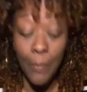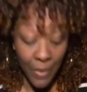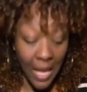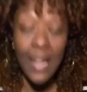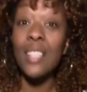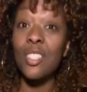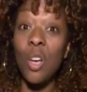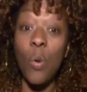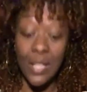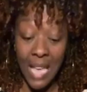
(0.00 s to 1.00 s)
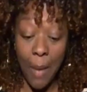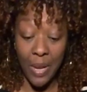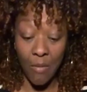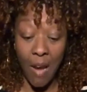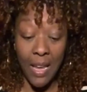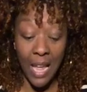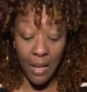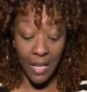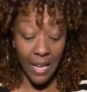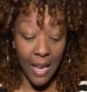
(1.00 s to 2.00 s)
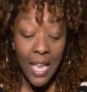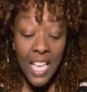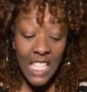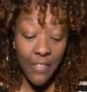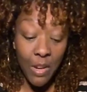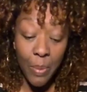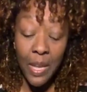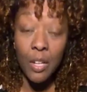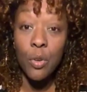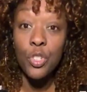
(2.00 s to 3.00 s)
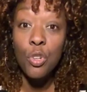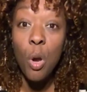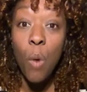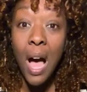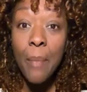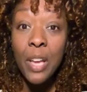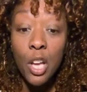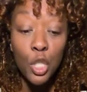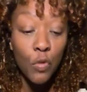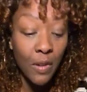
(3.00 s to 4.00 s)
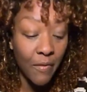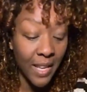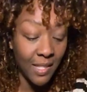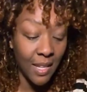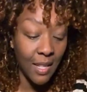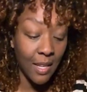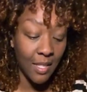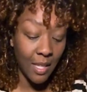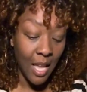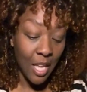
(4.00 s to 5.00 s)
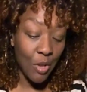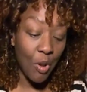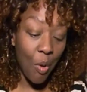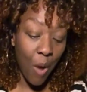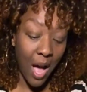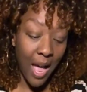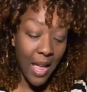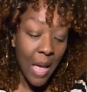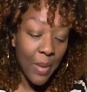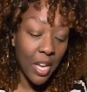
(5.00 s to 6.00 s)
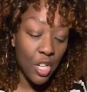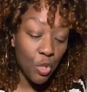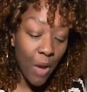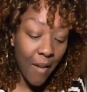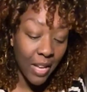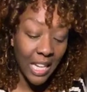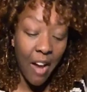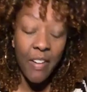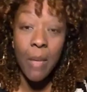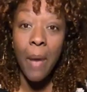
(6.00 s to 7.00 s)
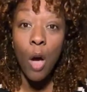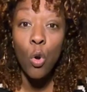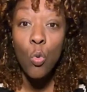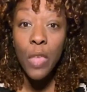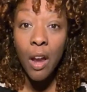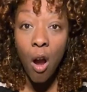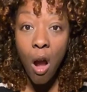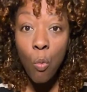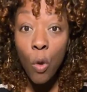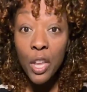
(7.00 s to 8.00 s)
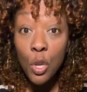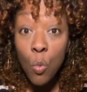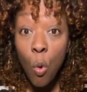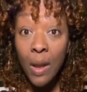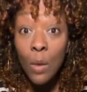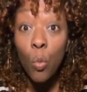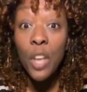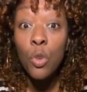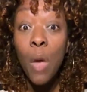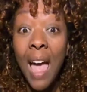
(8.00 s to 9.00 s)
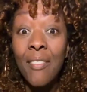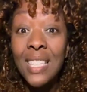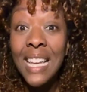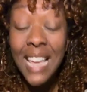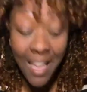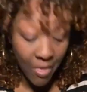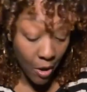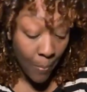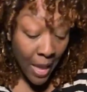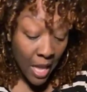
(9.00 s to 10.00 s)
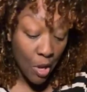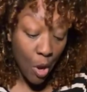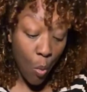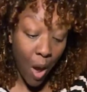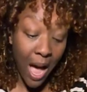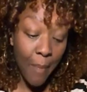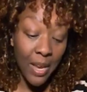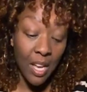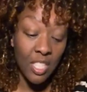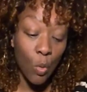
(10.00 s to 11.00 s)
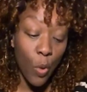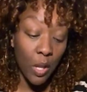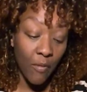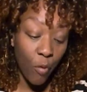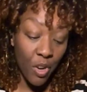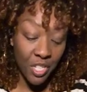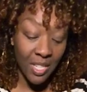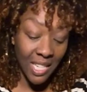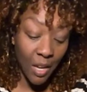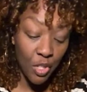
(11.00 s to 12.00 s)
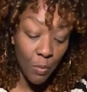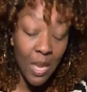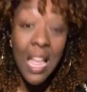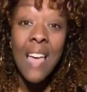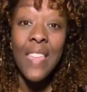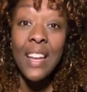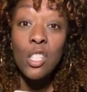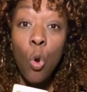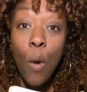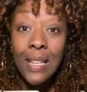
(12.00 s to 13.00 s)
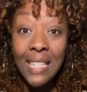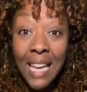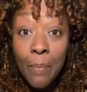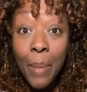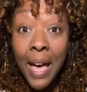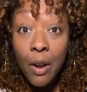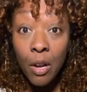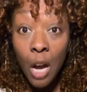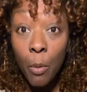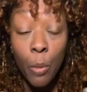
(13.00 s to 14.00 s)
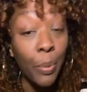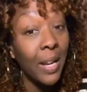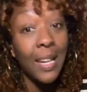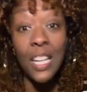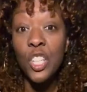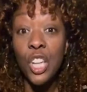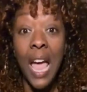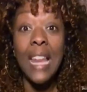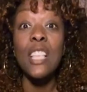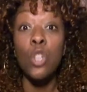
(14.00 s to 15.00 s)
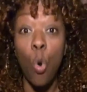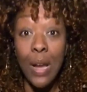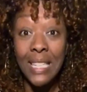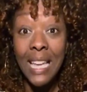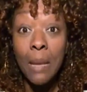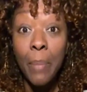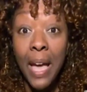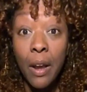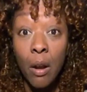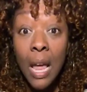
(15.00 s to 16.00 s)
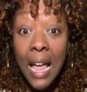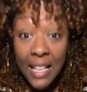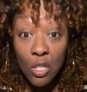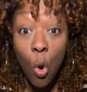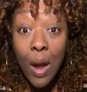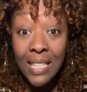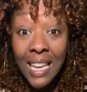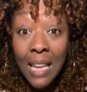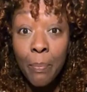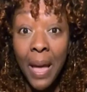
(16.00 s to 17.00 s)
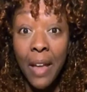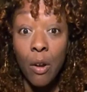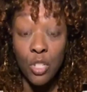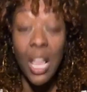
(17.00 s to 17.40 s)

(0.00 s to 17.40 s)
It is so. It's happening right now. Look at that. 7 of Pentacles. You know why? Because you've invested in this. You know why? Because you have clarity about who they are, what you want, and what you have together. You know why? Because the Wheel of Fortune tells me that it's going to get better. Come on, put it in the chat. It's going to get better. It's going to get better.